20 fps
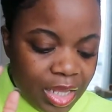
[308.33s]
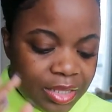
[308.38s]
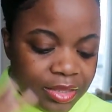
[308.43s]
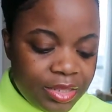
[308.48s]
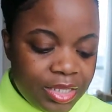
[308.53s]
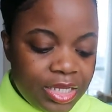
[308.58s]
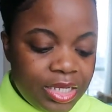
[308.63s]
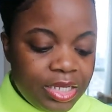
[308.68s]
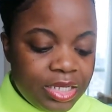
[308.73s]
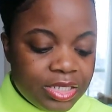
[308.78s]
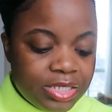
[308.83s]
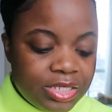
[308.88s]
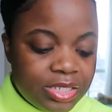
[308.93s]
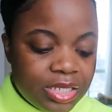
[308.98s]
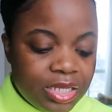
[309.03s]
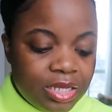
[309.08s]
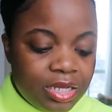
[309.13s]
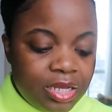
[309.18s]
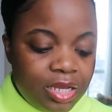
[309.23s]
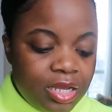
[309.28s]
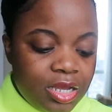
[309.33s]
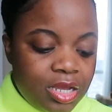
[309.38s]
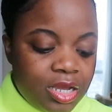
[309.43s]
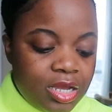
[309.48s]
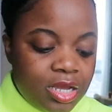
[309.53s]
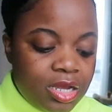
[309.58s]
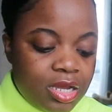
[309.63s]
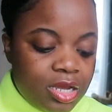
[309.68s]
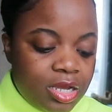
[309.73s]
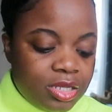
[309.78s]
These
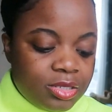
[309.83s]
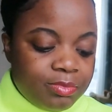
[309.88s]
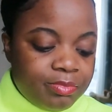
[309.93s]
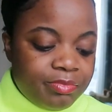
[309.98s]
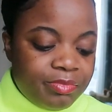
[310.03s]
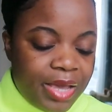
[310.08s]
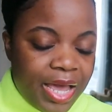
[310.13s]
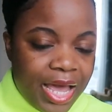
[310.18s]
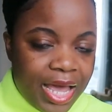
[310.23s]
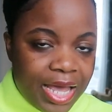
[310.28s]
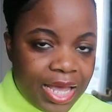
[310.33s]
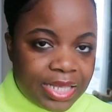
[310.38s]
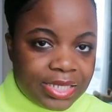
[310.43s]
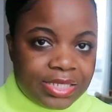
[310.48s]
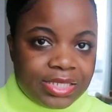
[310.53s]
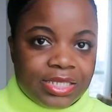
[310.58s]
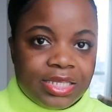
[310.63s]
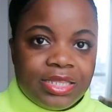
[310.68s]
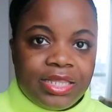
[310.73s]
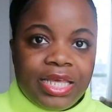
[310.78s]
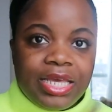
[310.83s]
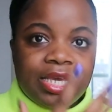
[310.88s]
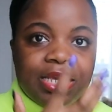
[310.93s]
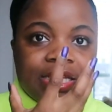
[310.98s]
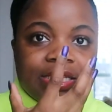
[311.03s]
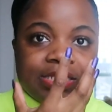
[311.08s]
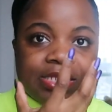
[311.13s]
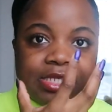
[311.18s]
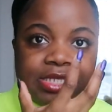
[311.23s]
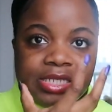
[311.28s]
masks, they
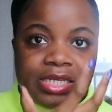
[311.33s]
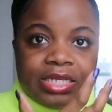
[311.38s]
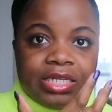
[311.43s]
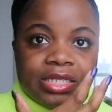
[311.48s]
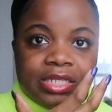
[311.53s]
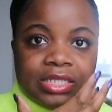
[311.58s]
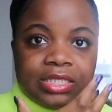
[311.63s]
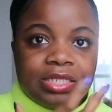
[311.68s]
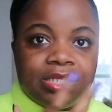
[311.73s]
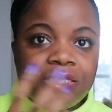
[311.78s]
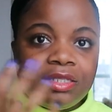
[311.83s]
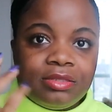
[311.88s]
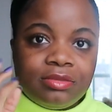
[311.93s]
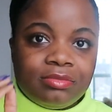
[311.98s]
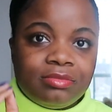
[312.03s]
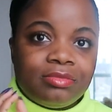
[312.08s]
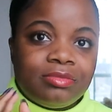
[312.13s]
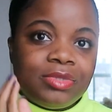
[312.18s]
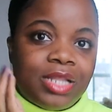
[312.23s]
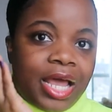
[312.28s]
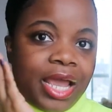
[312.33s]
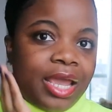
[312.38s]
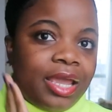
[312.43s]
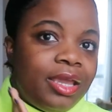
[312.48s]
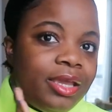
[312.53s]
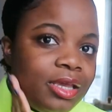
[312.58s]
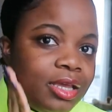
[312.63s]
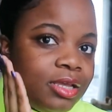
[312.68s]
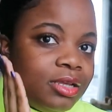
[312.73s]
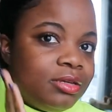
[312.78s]
can still,
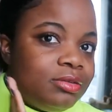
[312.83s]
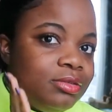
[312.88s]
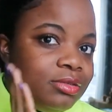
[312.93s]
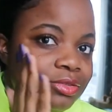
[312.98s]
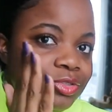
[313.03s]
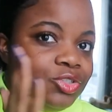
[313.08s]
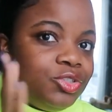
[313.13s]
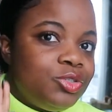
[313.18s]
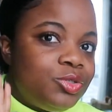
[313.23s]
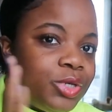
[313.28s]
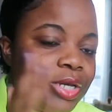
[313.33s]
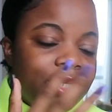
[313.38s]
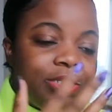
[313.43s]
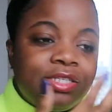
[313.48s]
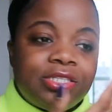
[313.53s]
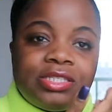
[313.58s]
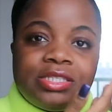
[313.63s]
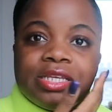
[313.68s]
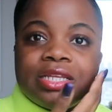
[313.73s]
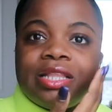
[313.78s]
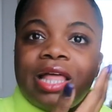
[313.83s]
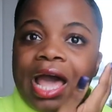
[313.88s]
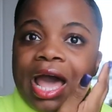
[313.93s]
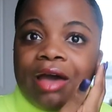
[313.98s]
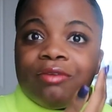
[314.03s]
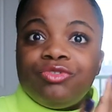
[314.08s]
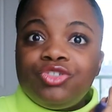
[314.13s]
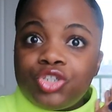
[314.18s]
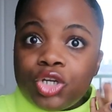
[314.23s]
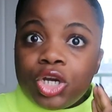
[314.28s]
like, you can still
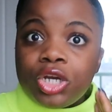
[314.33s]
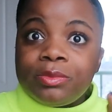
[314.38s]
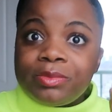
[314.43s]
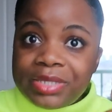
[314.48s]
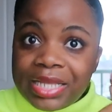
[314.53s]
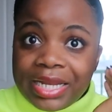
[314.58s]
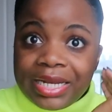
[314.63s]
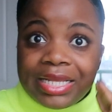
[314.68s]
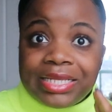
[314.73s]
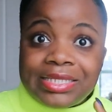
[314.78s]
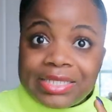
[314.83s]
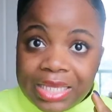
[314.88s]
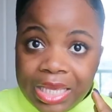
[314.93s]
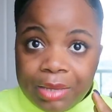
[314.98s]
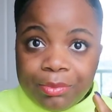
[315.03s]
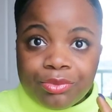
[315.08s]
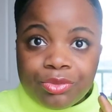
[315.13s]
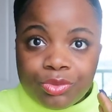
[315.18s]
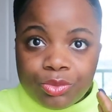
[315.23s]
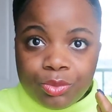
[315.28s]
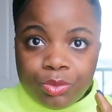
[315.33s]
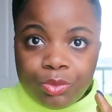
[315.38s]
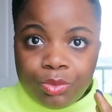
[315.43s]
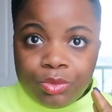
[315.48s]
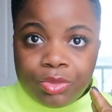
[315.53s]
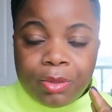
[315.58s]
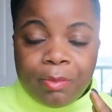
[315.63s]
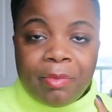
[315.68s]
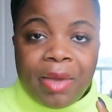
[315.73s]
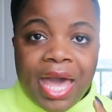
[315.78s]
have germs that escape
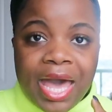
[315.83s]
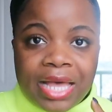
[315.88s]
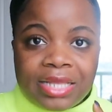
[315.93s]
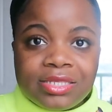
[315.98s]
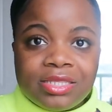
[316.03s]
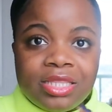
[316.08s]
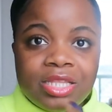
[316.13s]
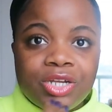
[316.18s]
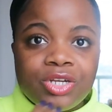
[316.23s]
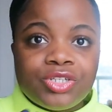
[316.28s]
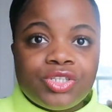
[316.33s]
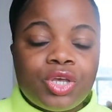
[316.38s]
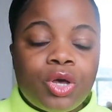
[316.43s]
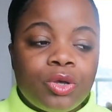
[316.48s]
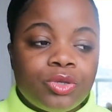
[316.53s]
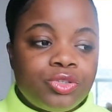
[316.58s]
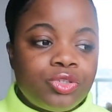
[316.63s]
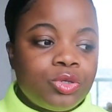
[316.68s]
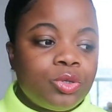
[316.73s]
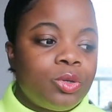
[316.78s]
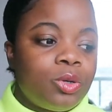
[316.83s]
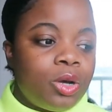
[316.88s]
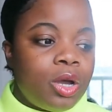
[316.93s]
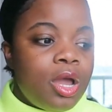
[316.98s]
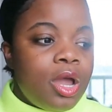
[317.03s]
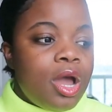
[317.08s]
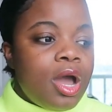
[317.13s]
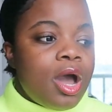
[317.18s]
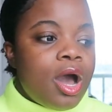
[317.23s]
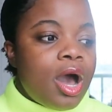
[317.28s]
through the mask. There's also
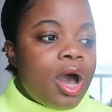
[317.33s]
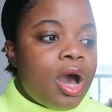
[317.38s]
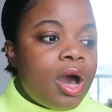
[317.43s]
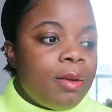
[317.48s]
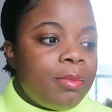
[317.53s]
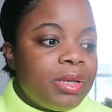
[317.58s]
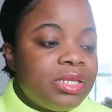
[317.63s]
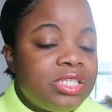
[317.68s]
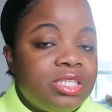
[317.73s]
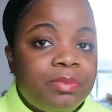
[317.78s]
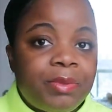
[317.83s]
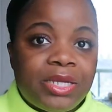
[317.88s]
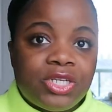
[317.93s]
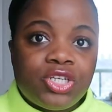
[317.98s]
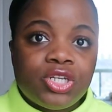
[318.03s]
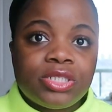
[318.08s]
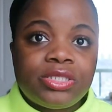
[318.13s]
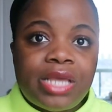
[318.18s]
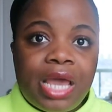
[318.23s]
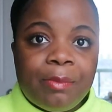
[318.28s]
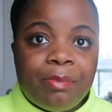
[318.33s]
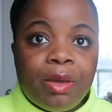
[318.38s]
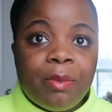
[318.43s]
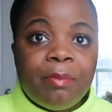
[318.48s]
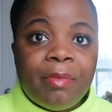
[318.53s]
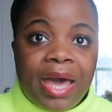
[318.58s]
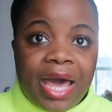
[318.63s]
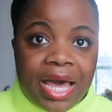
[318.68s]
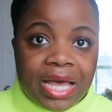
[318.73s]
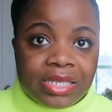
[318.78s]
a special type
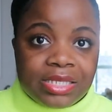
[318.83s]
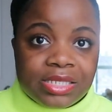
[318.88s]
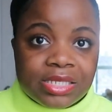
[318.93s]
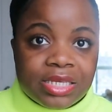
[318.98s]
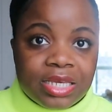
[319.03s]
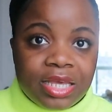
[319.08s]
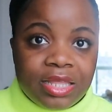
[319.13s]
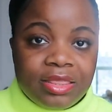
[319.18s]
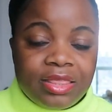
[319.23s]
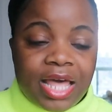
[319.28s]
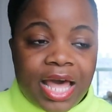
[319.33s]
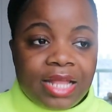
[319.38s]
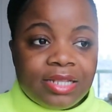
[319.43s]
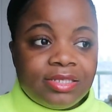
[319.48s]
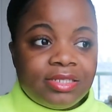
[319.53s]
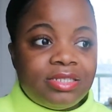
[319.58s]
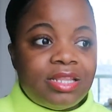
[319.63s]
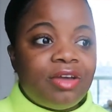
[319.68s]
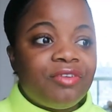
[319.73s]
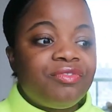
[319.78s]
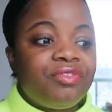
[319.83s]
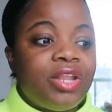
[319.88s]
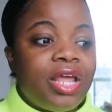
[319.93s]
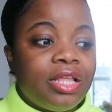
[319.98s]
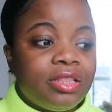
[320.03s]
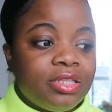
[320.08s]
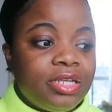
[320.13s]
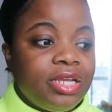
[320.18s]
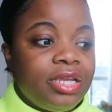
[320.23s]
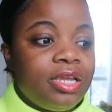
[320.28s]
of mask that's
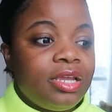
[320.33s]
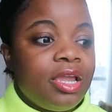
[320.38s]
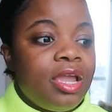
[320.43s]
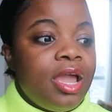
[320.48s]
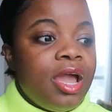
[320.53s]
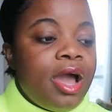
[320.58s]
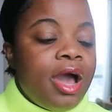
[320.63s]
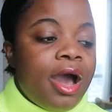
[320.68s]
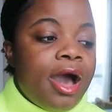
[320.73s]
definitely